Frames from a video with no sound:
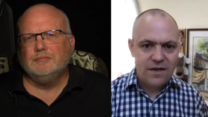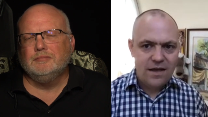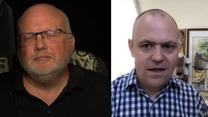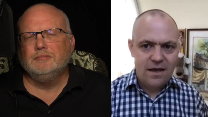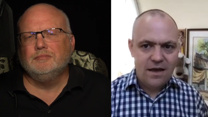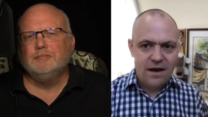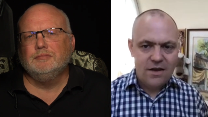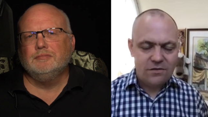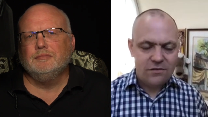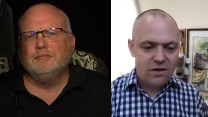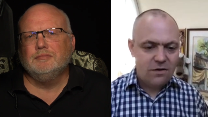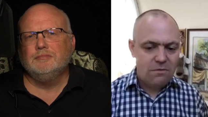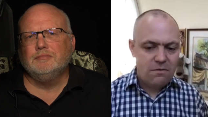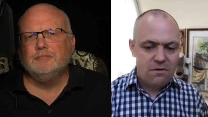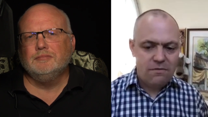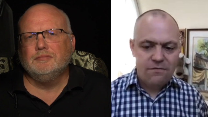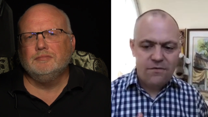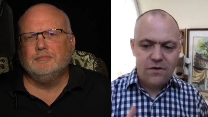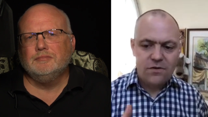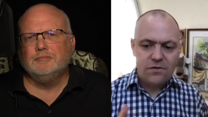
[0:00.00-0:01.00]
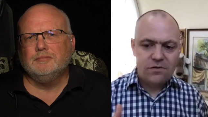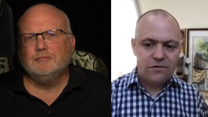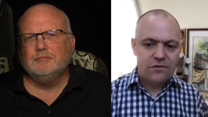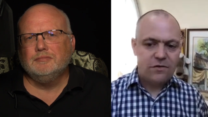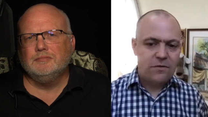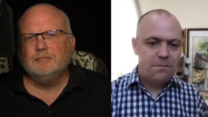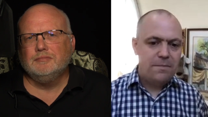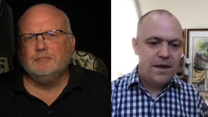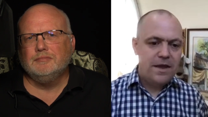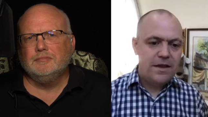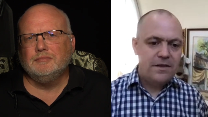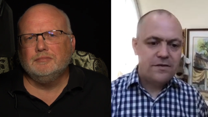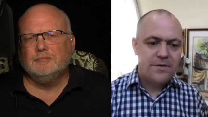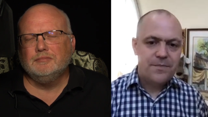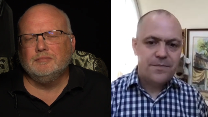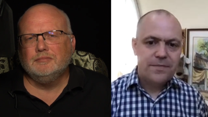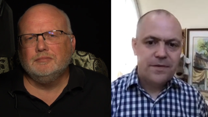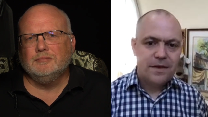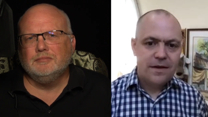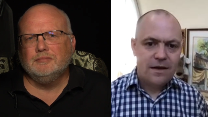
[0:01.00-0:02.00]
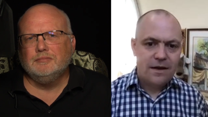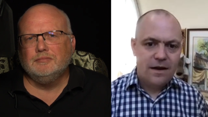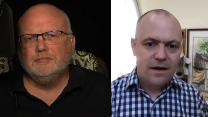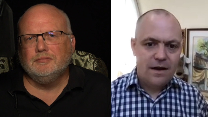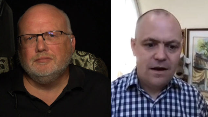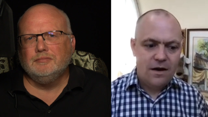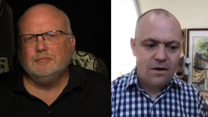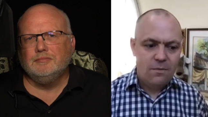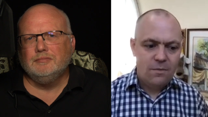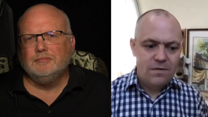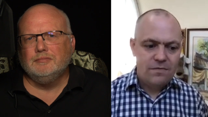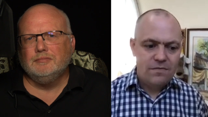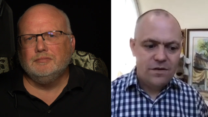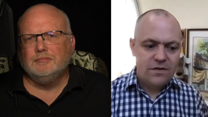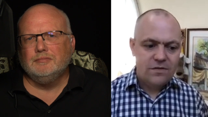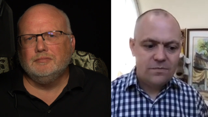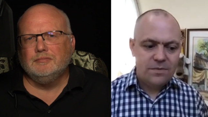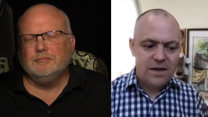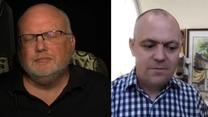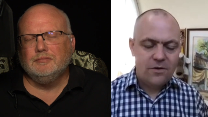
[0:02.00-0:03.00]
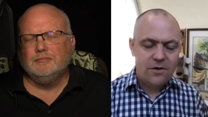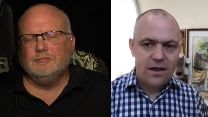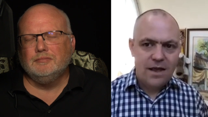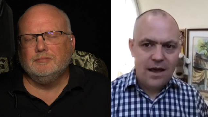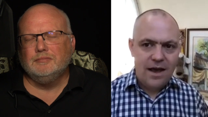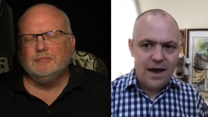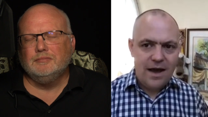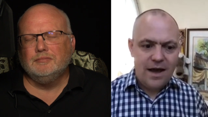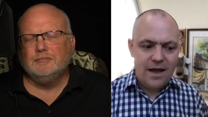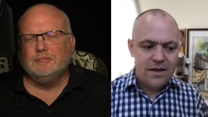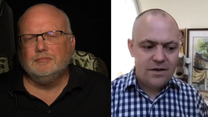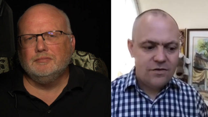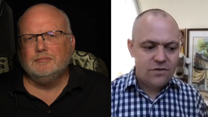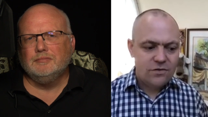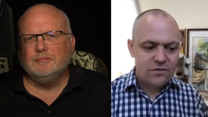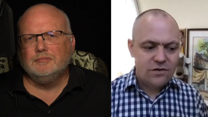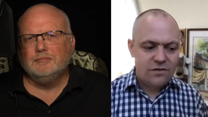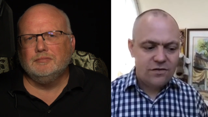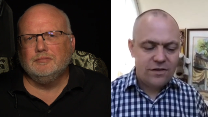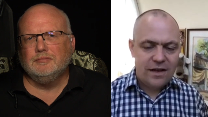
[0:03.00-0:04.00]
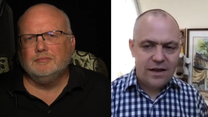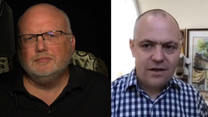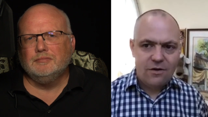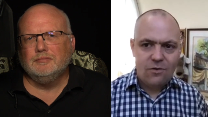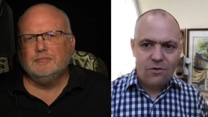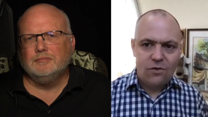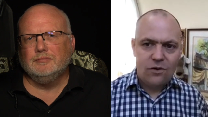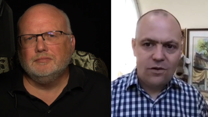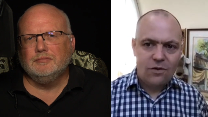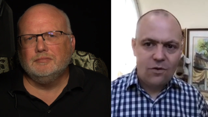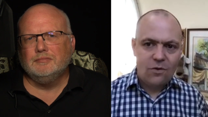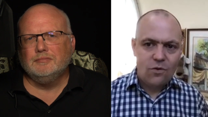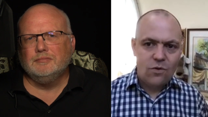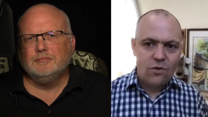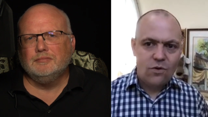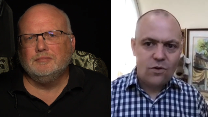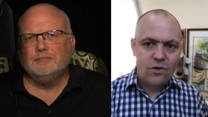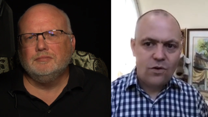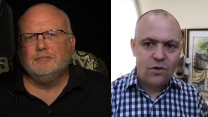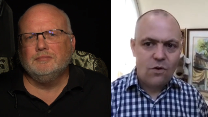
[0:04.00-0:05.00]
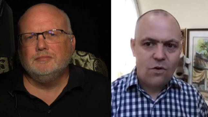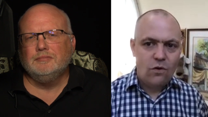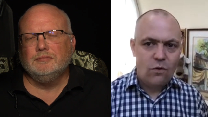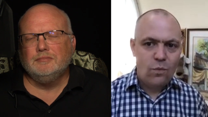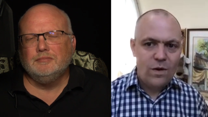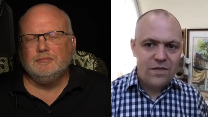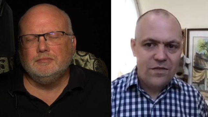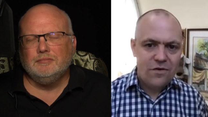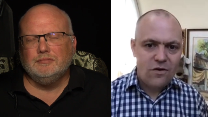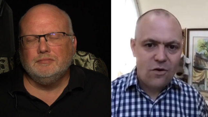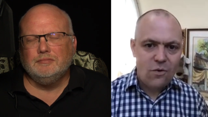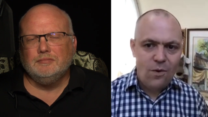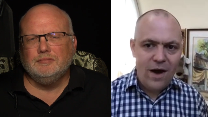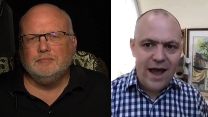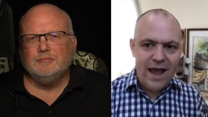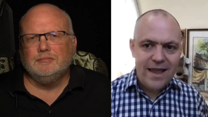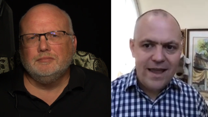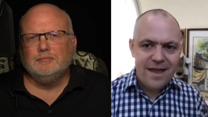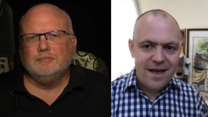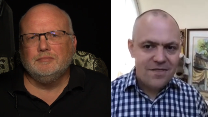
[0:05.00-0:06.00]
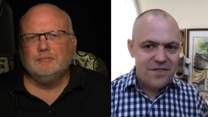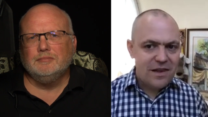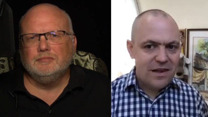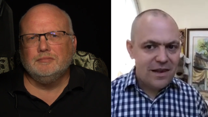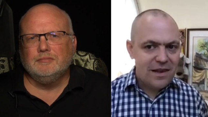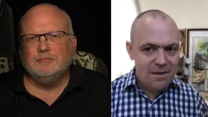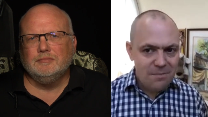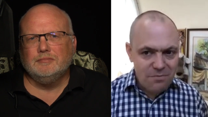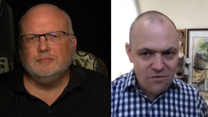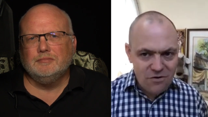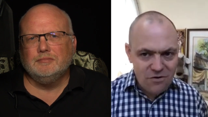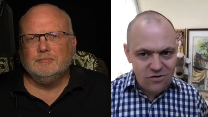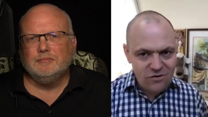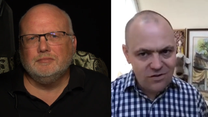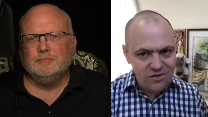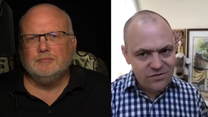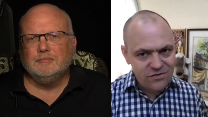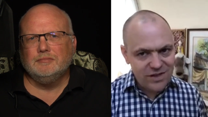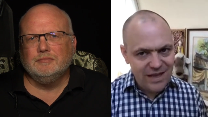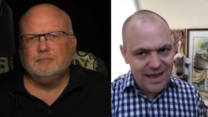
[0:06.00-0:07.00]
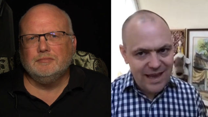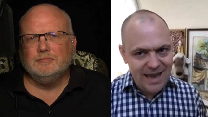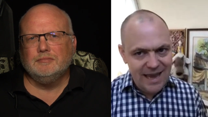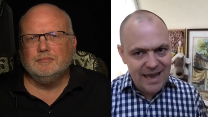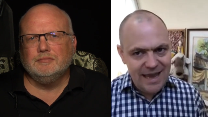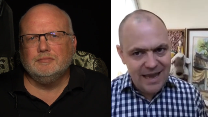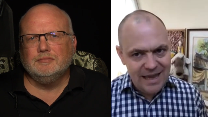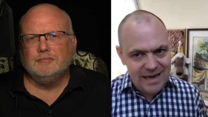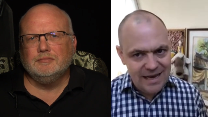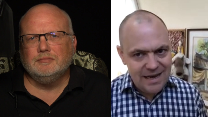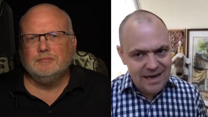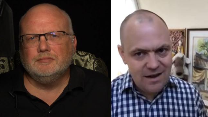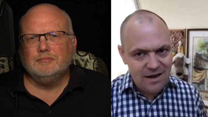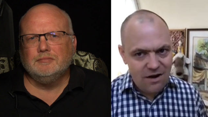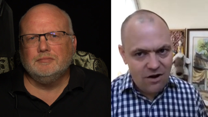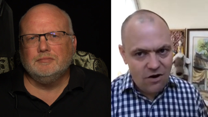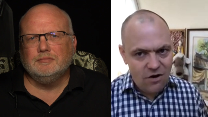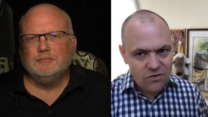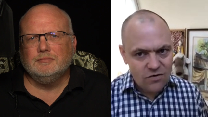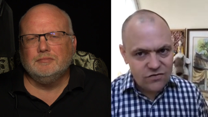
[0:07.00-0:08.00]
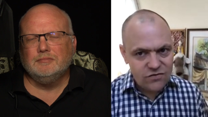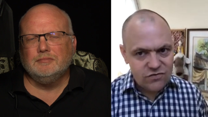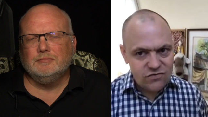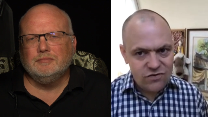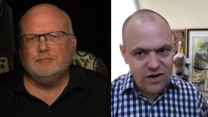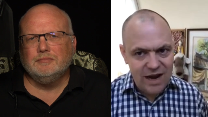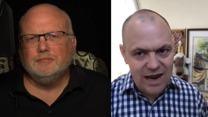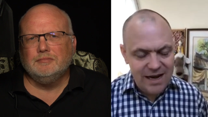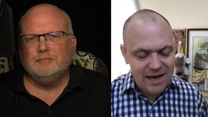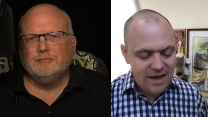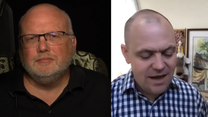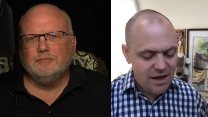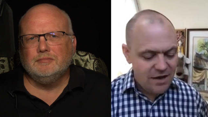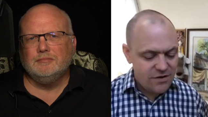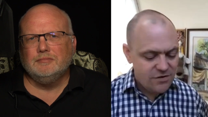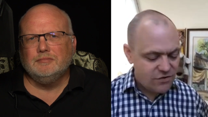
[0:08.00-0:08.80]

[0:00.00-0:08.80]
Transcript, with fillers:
Speaker 1: Uh, you'll see a refusal to meet uh, with these people, and you'll just let it all, all, all wither away. The Liberals in Australia do